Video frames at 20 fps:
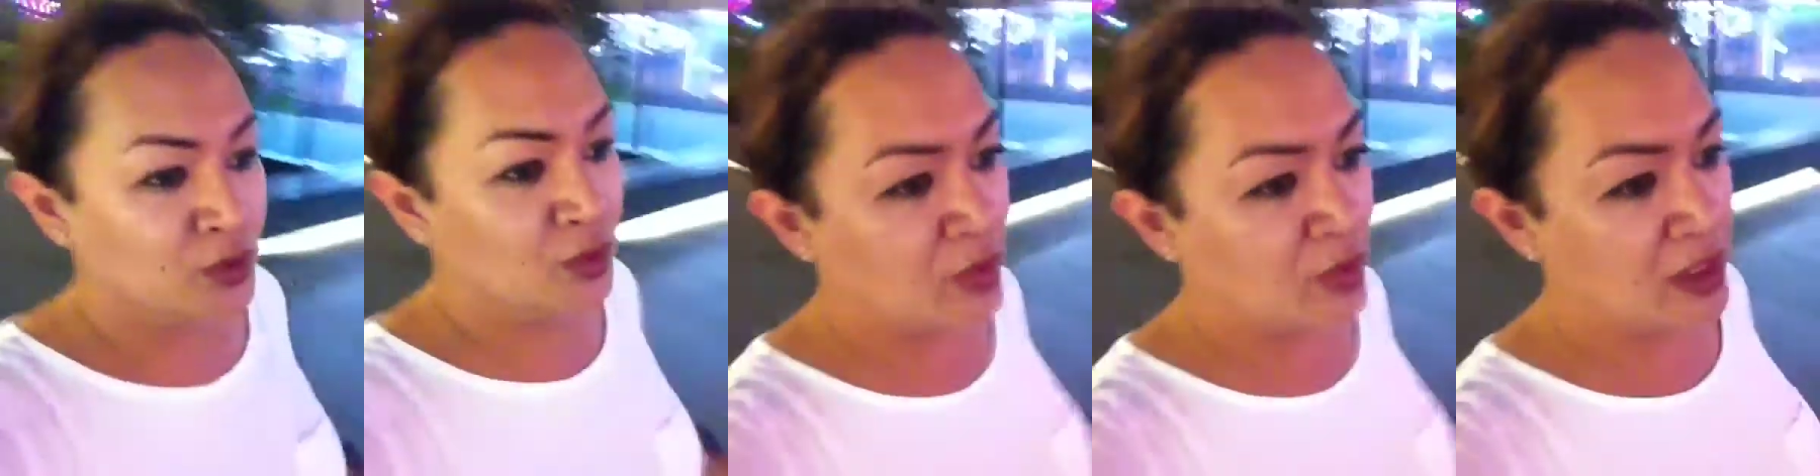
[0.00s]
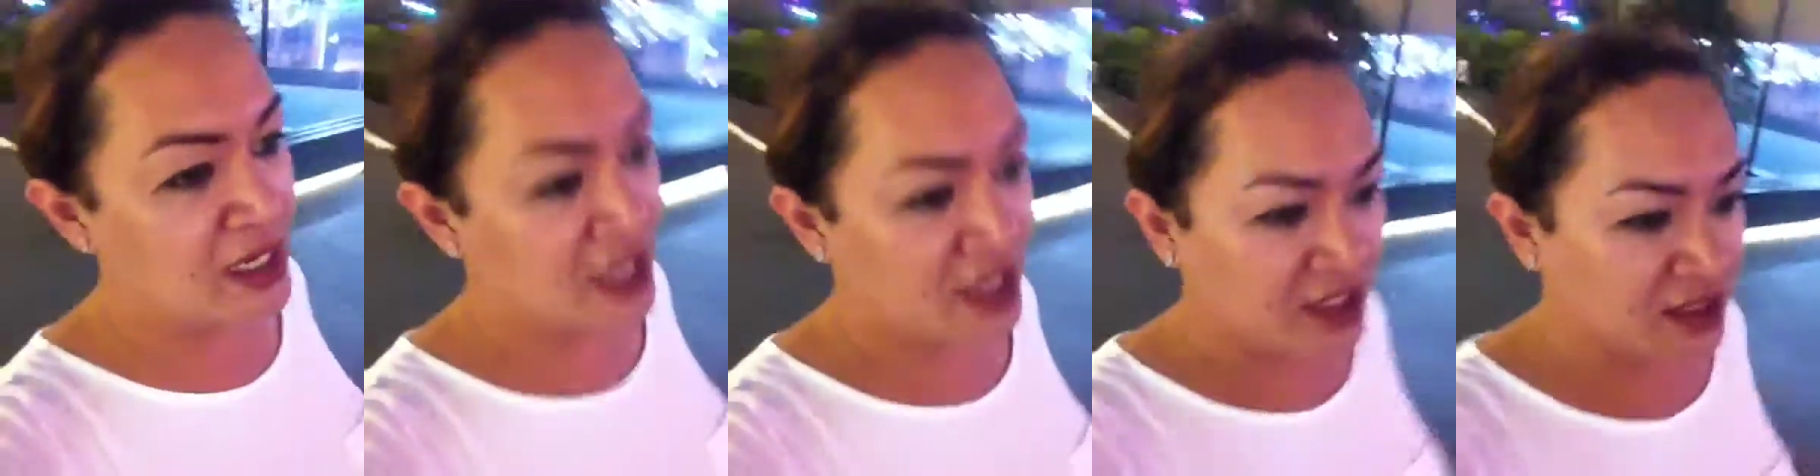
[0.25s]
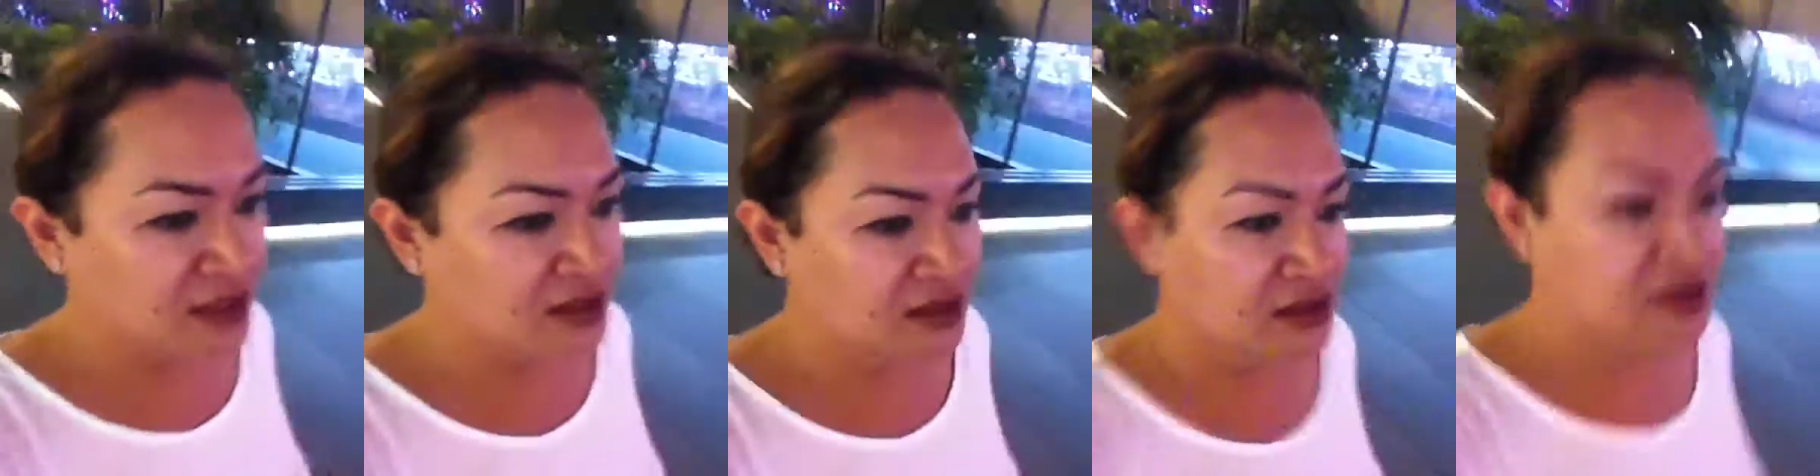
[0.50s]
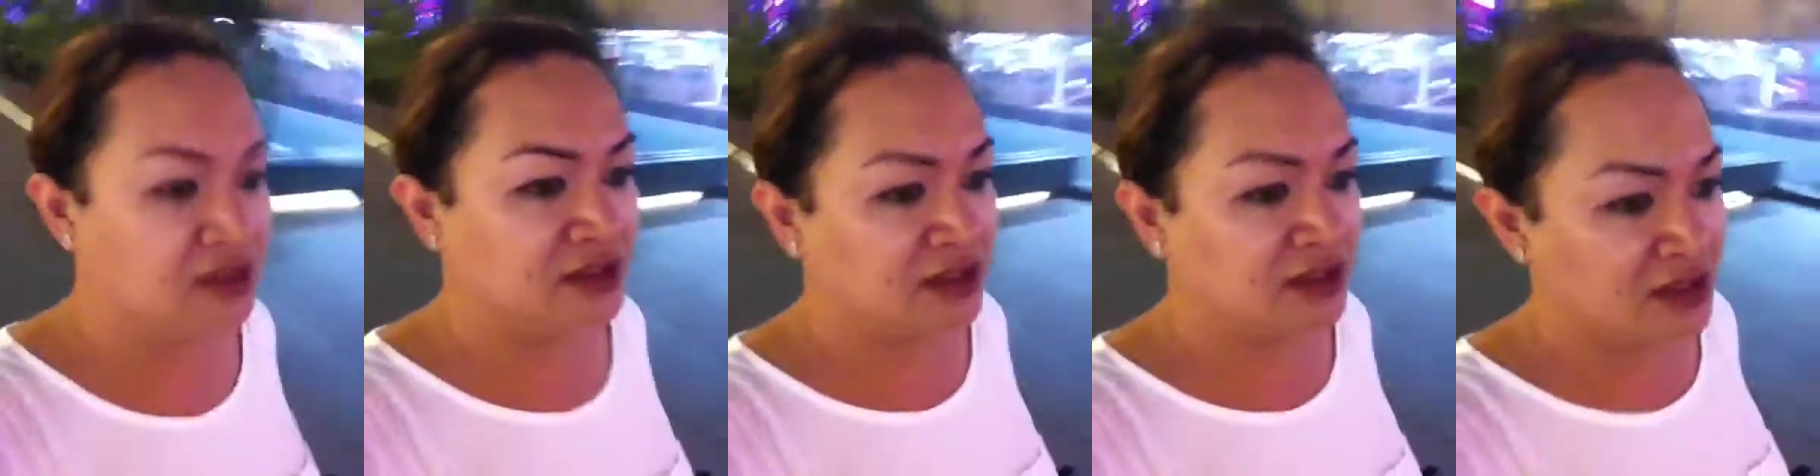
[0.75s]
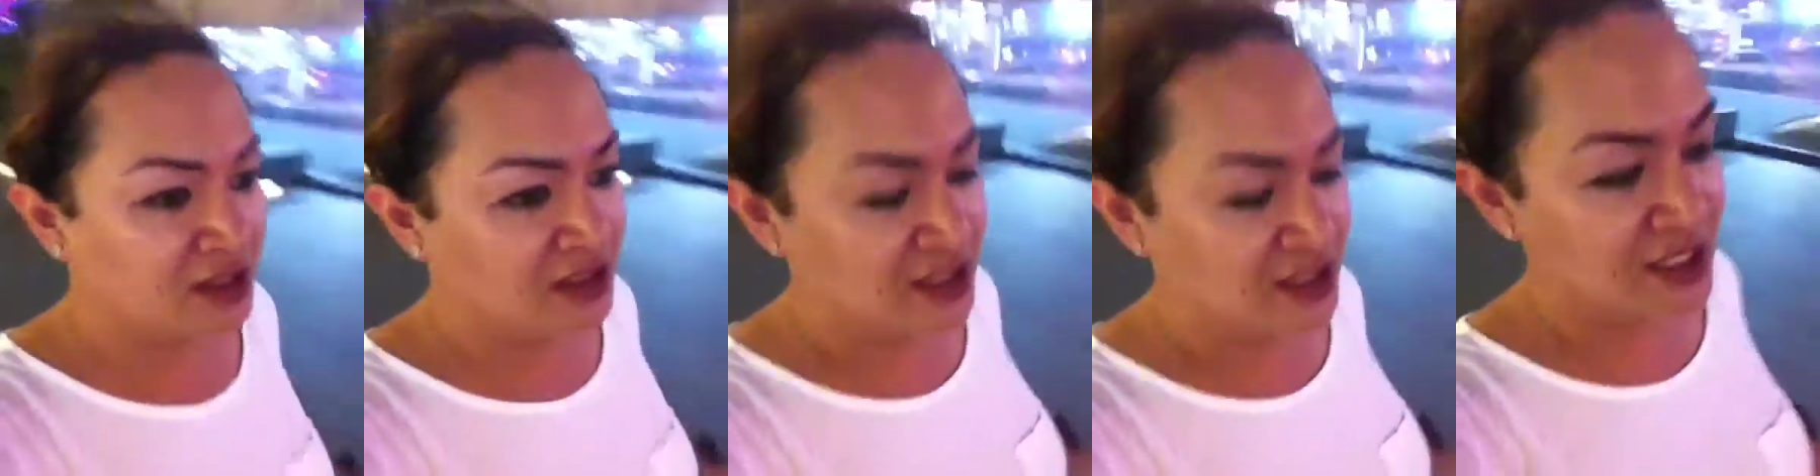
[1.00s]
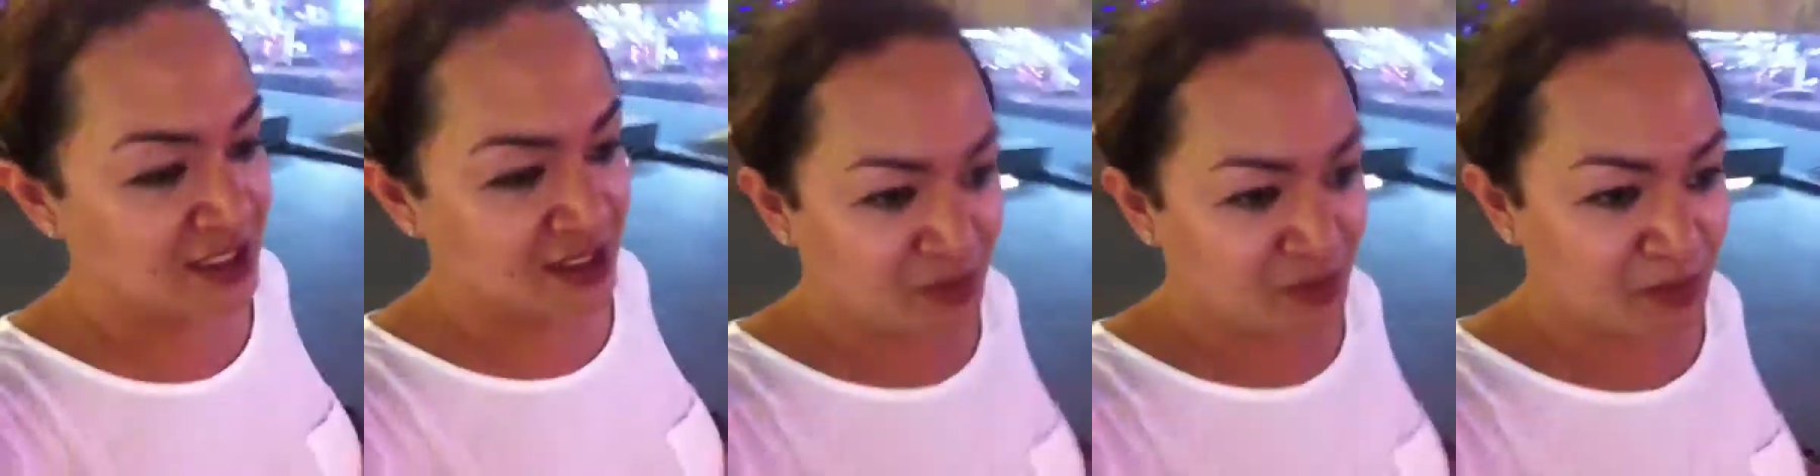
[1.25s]
Walang,
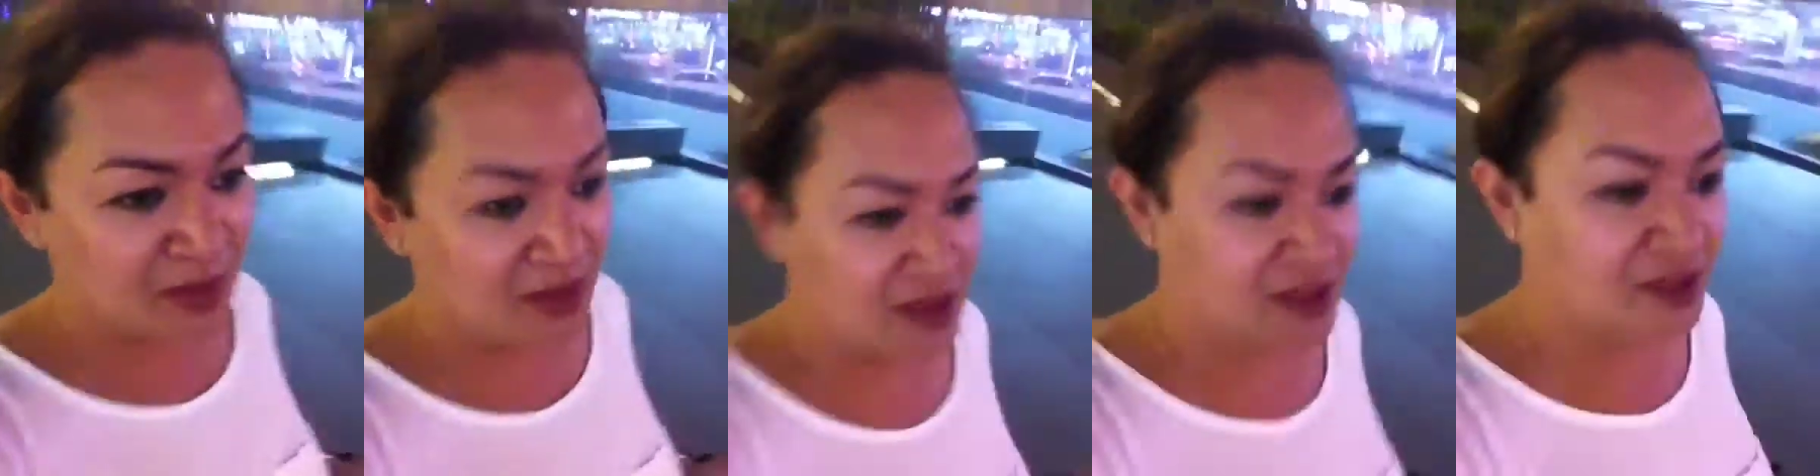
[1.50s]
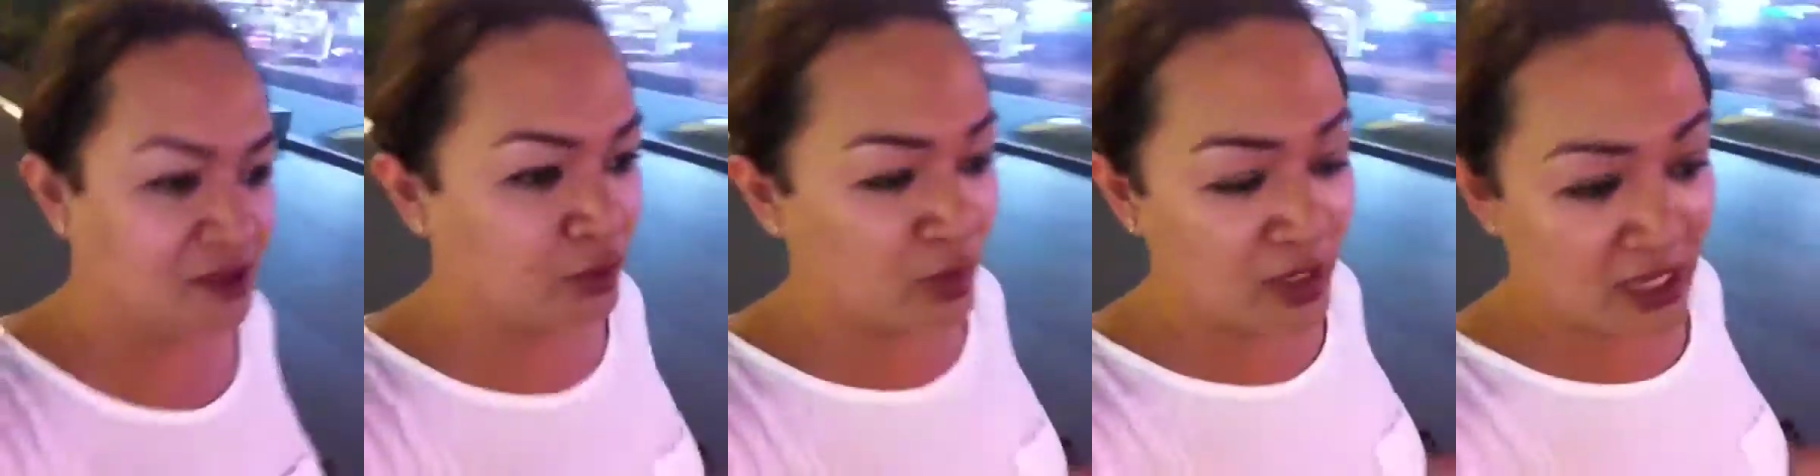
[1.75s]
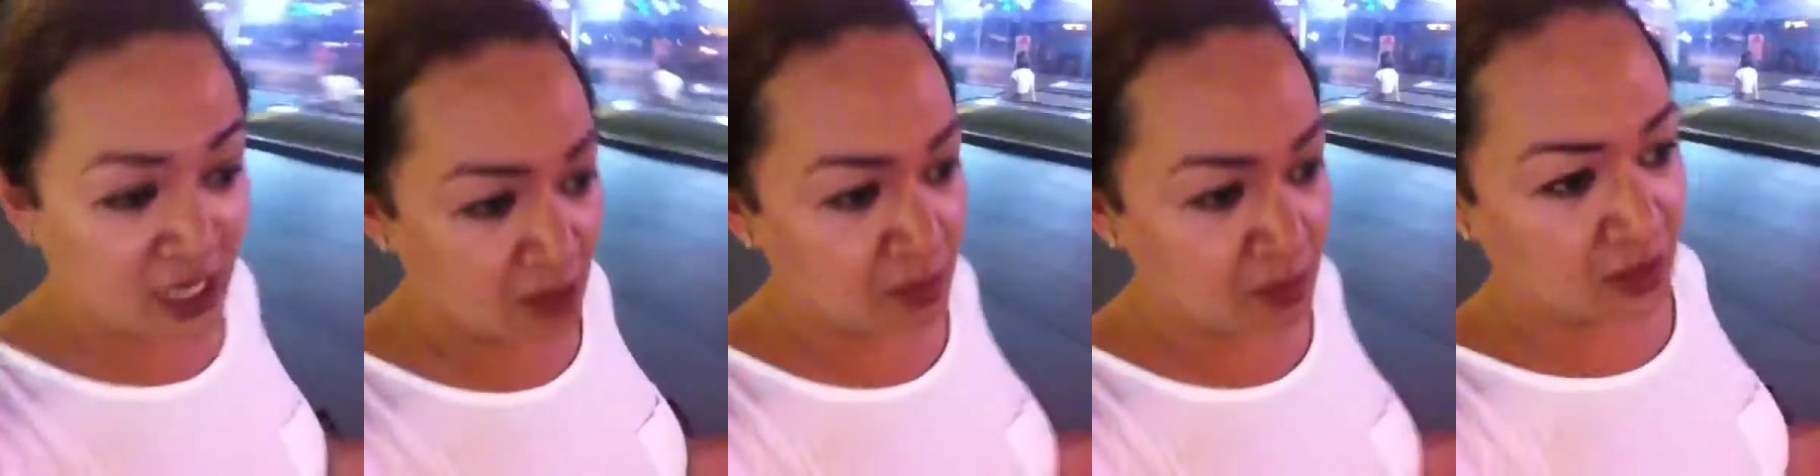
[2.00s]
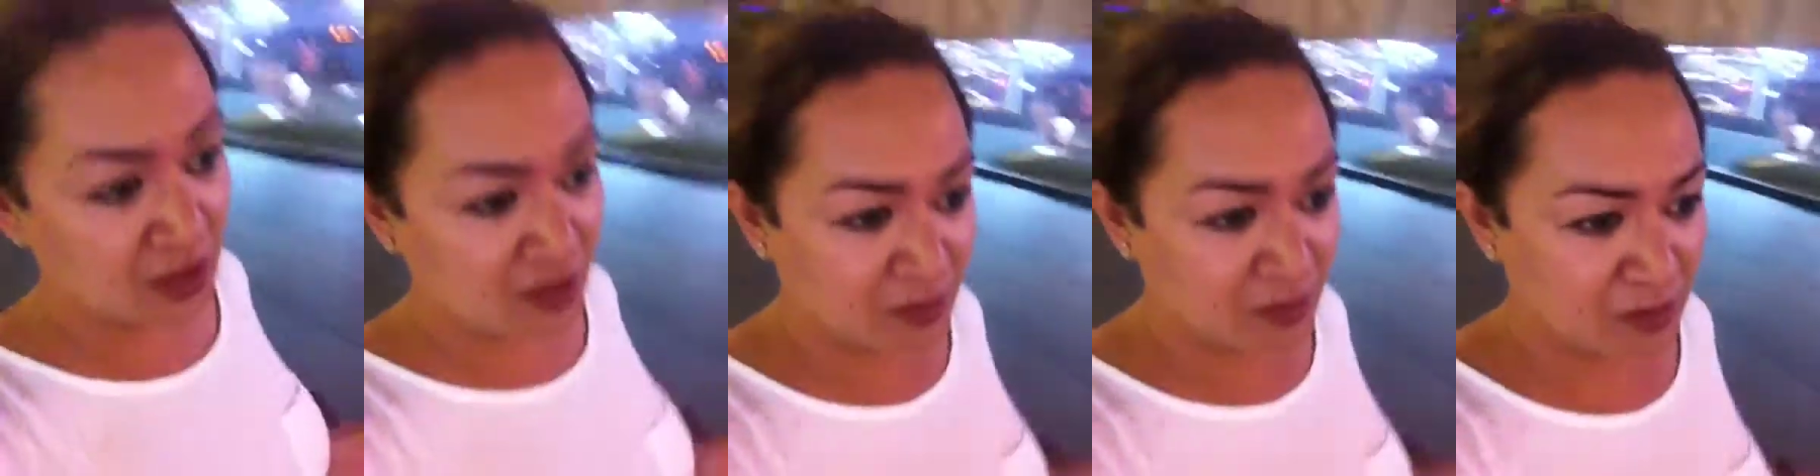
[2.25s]
mang, walang mag,